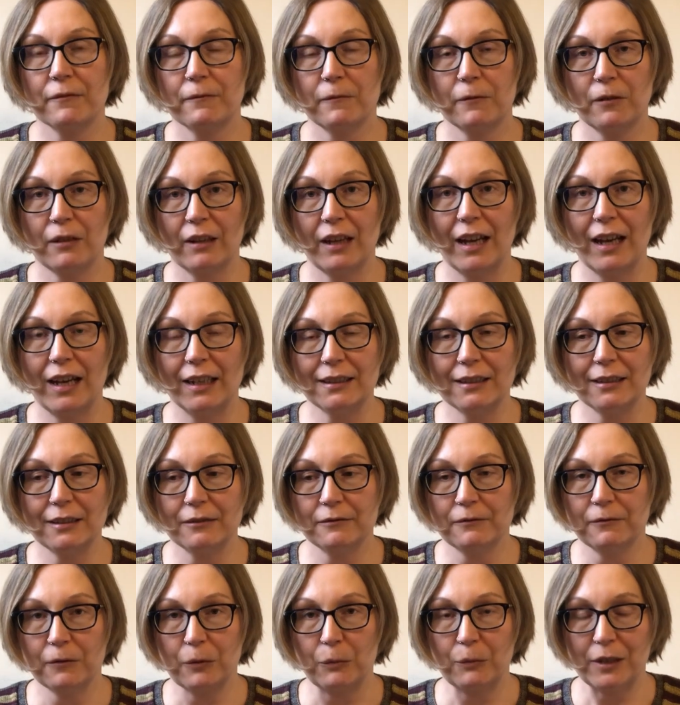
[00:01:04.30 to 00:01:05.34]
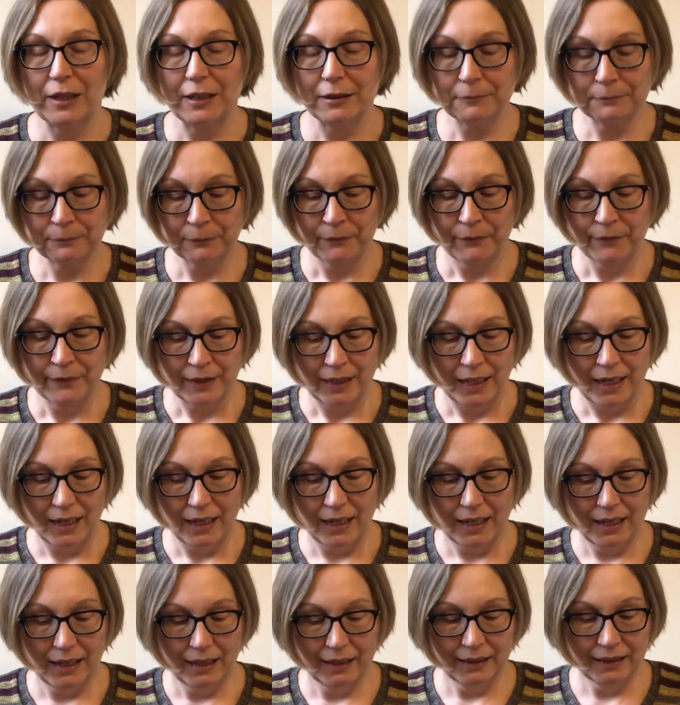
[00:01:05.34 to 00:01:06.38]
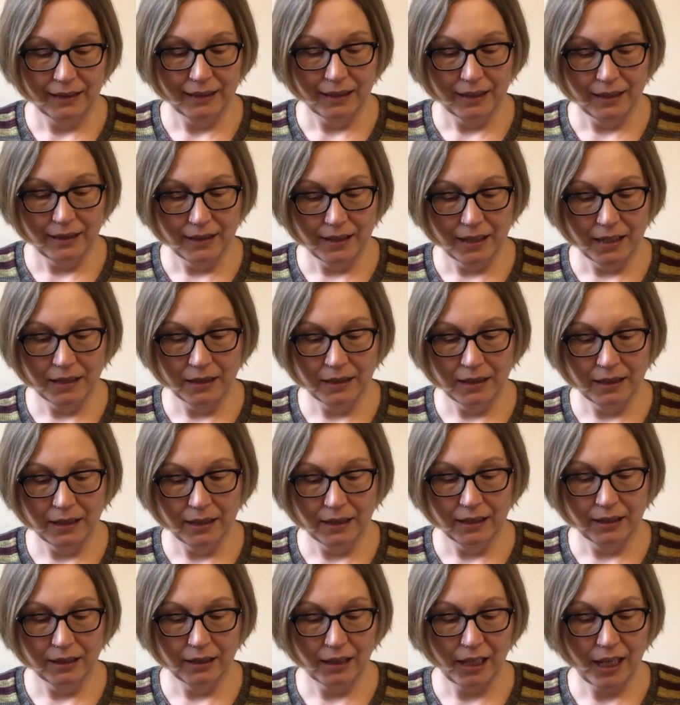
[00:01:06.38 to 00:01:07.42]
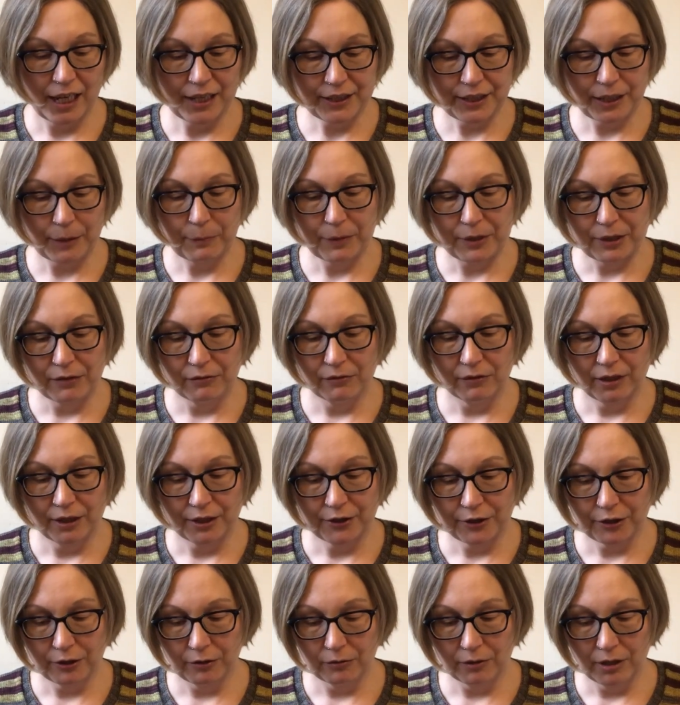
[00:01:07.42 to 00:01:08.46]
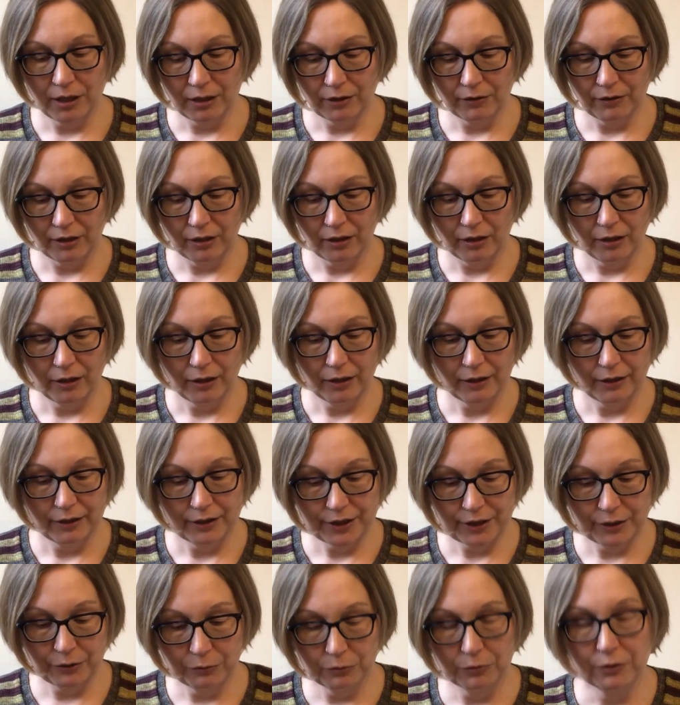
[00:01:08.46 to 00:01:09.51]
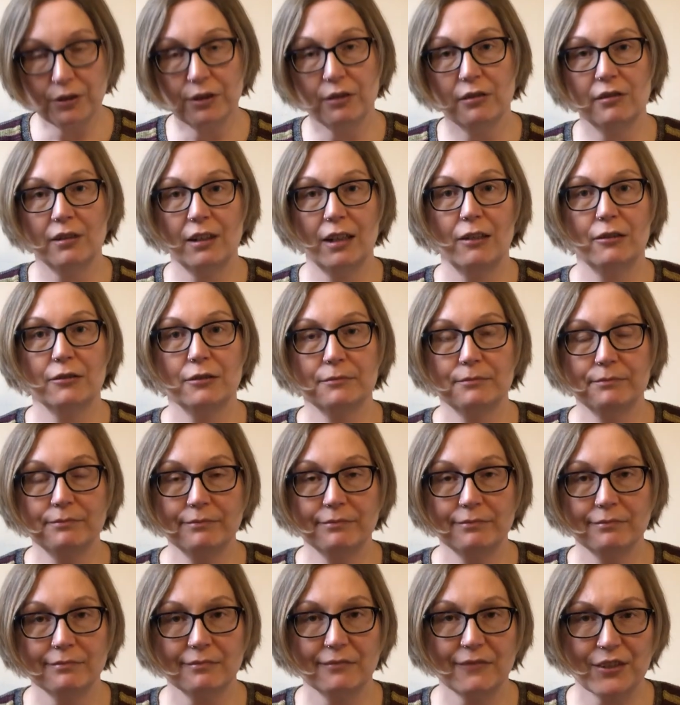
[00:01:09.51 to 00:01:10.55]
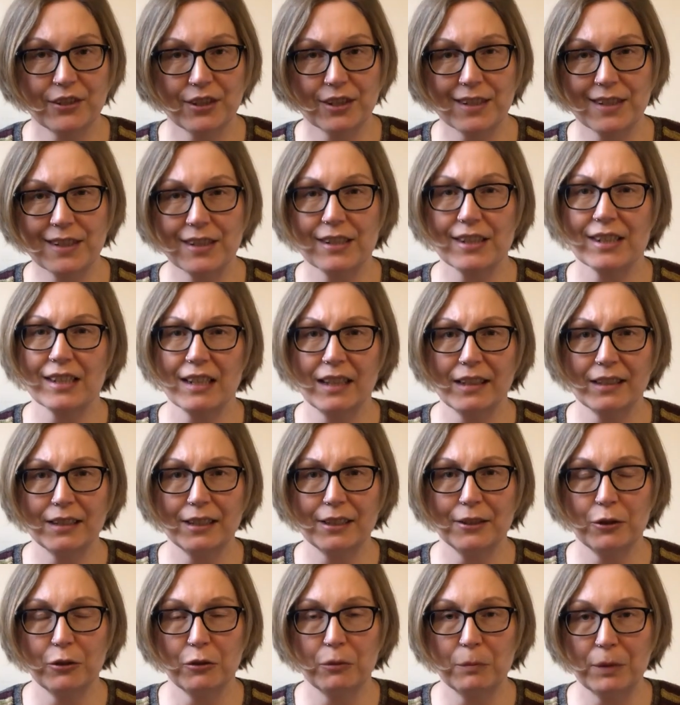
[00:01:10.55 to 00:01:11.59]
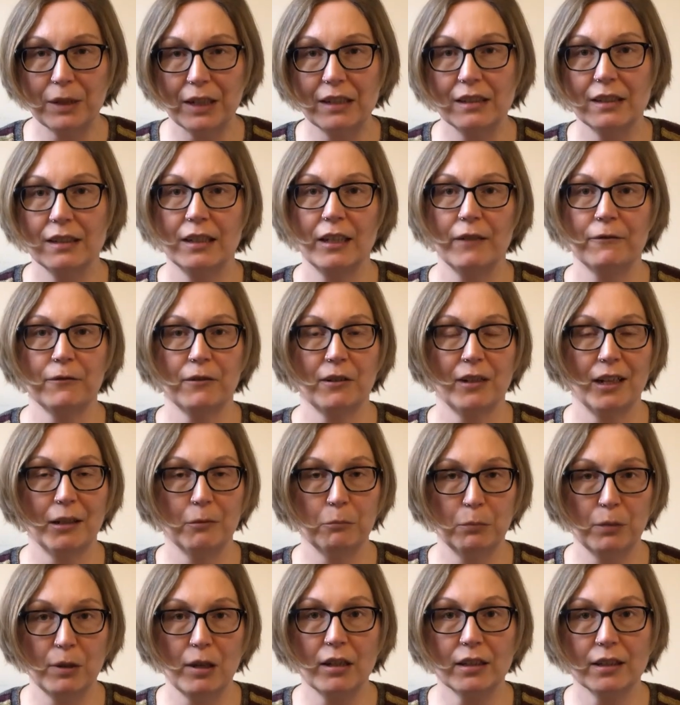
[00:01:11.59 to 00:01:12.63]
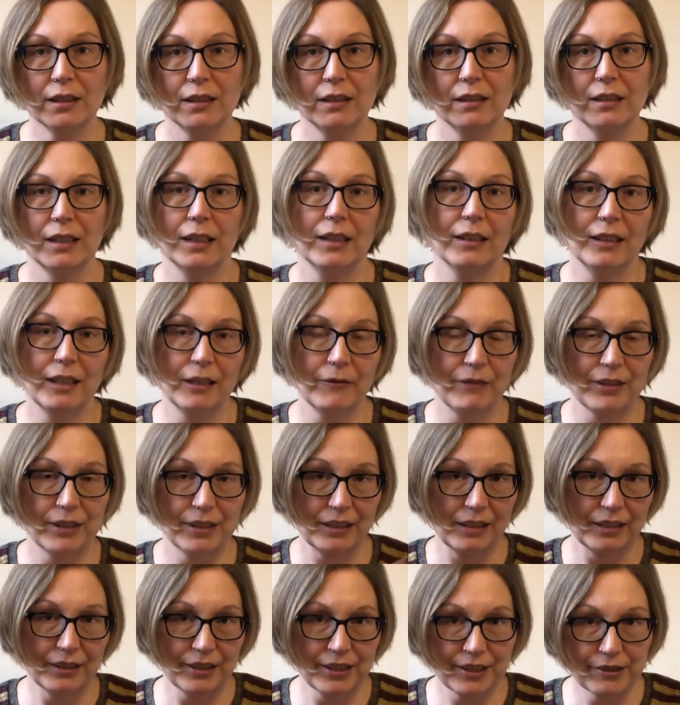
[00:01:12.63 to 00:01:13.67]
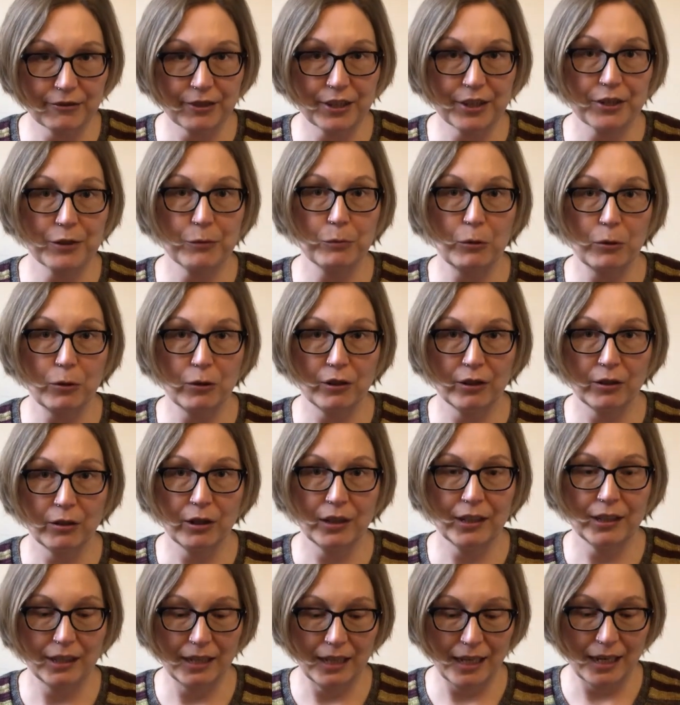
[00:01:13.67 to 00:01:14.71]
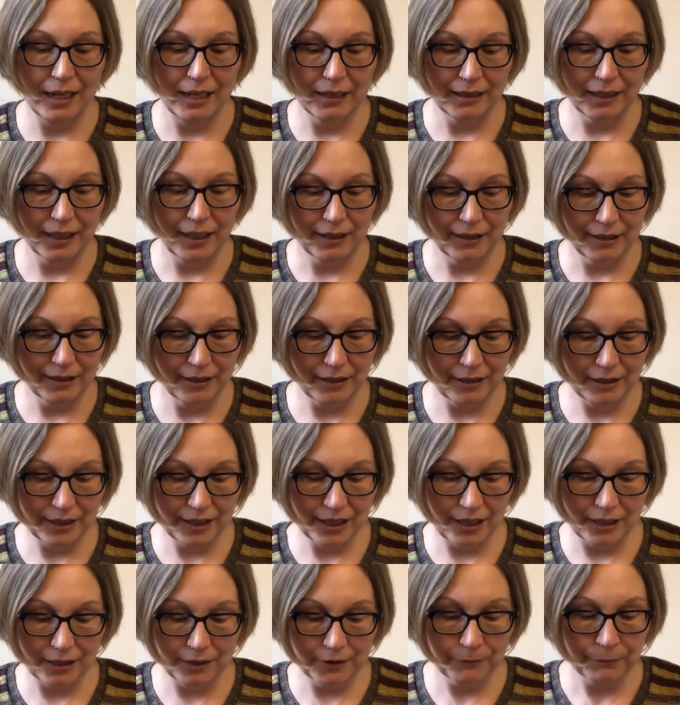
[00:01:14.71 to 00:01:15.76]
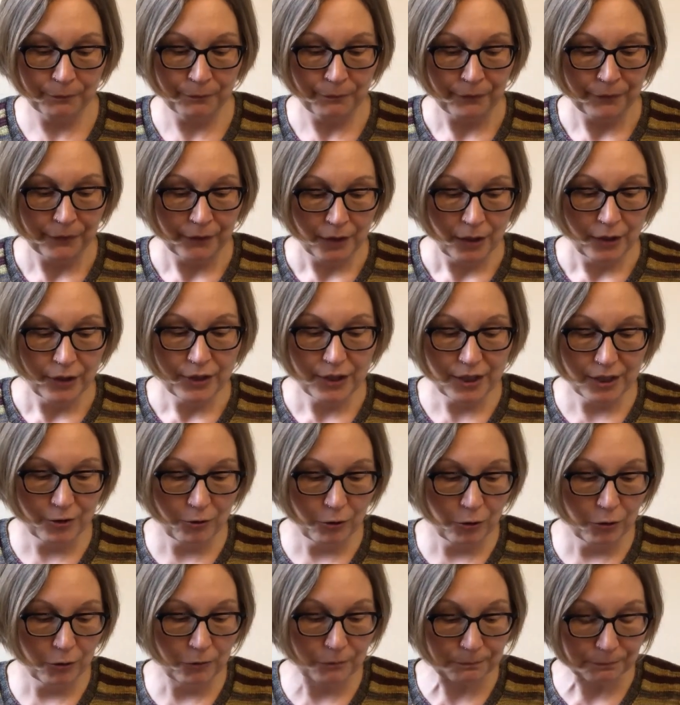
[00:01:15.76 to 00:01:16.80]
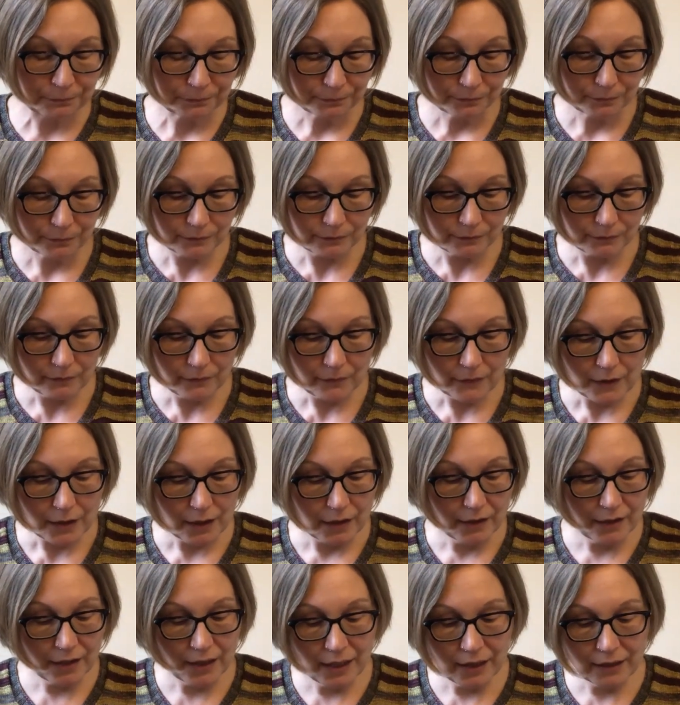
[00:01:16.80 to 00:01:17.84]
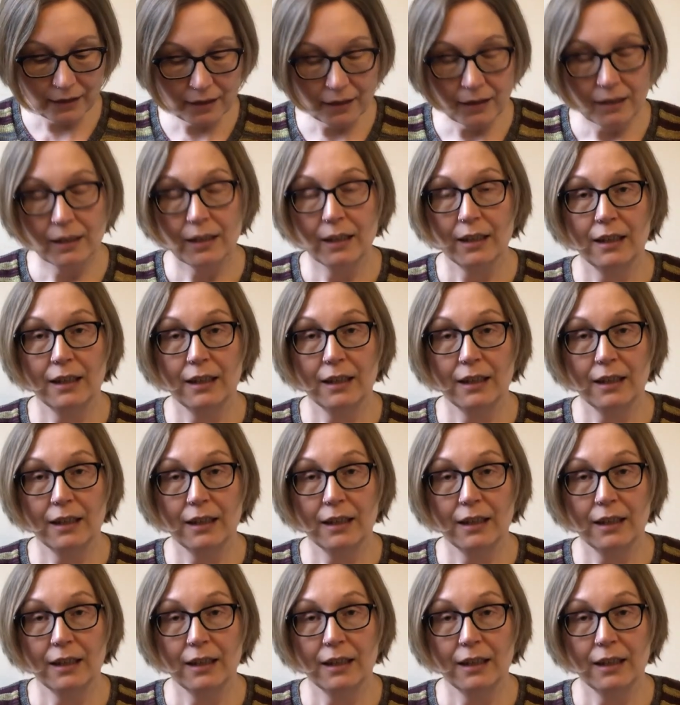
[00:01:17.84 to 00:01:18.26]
for the hat from that. And then in the last episode I showed how the snood turned out just slightly too big, and after I had blocked it, it even like stretched more in at that stage. So then